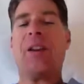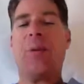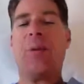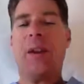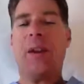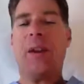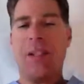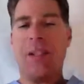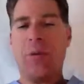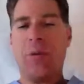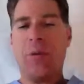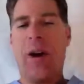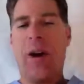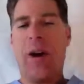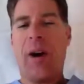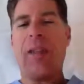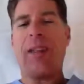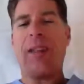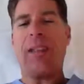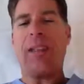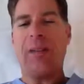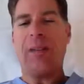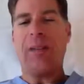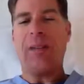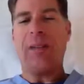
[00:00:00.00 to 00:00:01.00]
reasons why
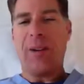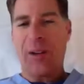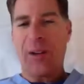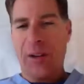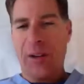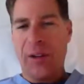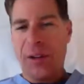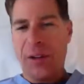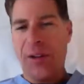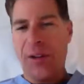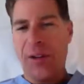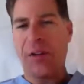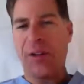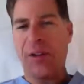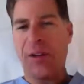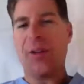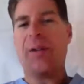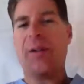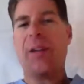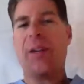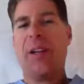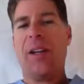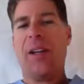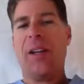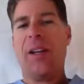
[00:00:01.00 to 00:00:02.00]
that's difficult to do.
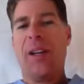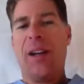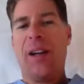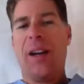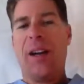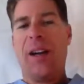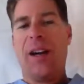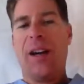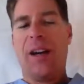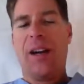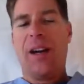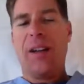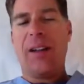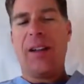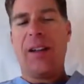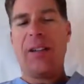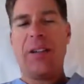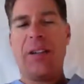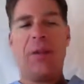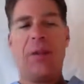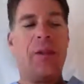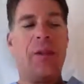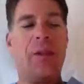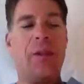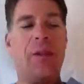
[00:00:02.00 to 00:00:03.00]
Uh,
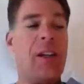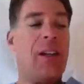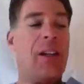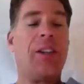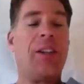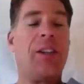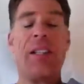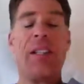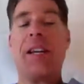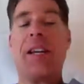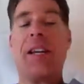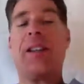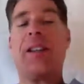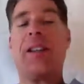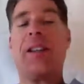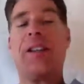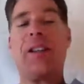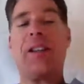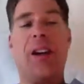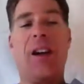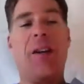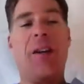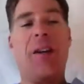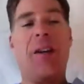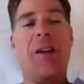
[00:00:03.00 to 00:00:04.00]
so just like there's
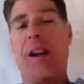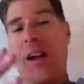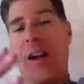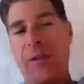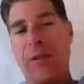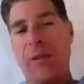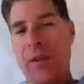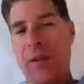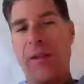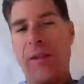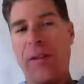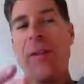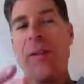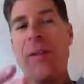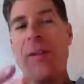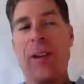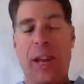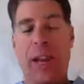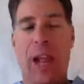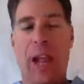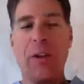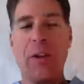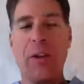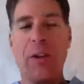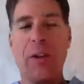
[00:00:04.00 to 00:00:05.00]
no, I'll sort of give an
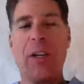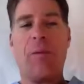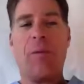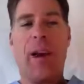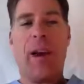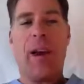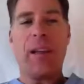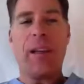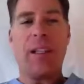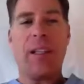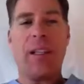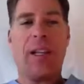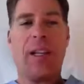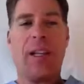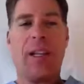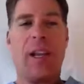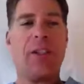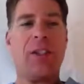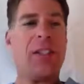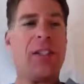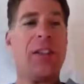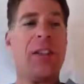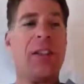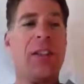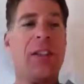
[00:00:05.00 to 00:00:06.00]
analogy of why that's the case.
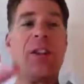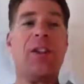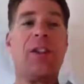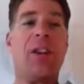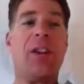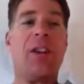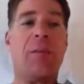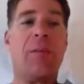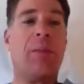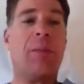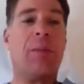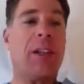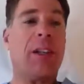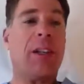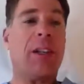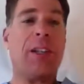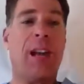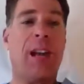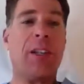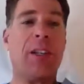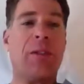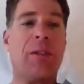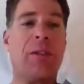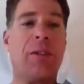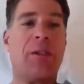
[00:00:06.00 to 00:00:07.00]
Just like there's no blood
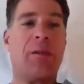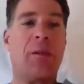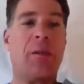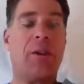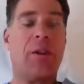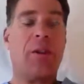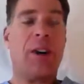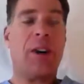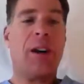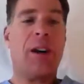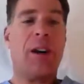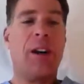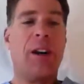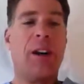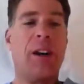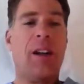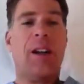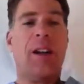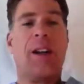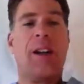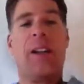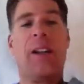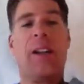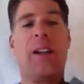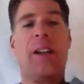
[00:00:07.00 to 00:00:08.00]
test for
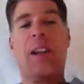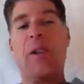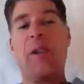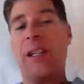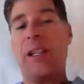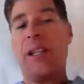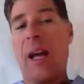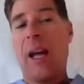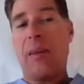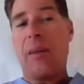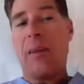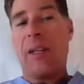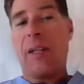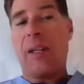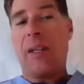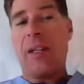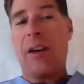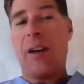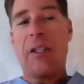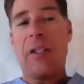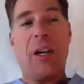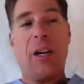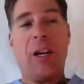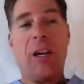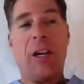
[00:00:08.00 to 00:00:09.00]
low synaptic
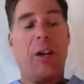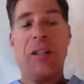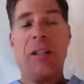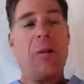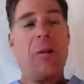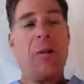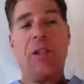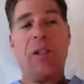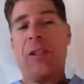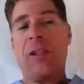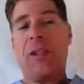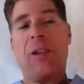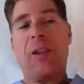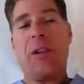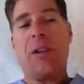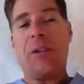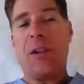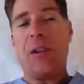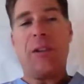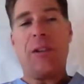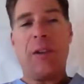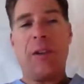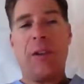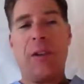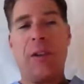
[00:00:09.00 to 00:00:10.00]
serotonin, which is
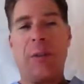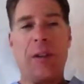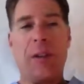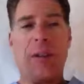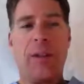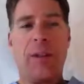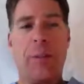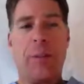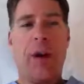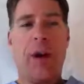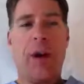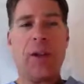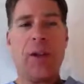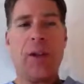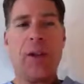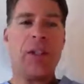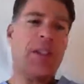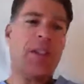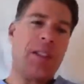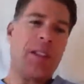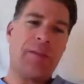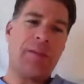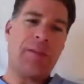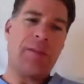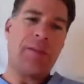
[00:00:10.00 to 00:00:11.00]
associated with
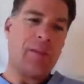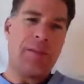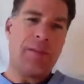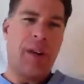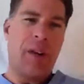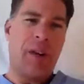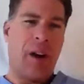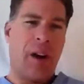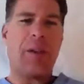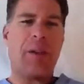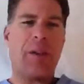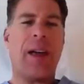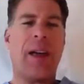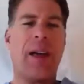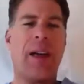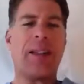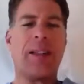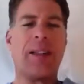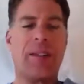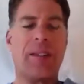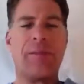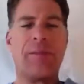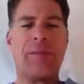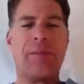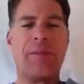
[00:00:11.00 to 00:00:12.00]
depression, although that's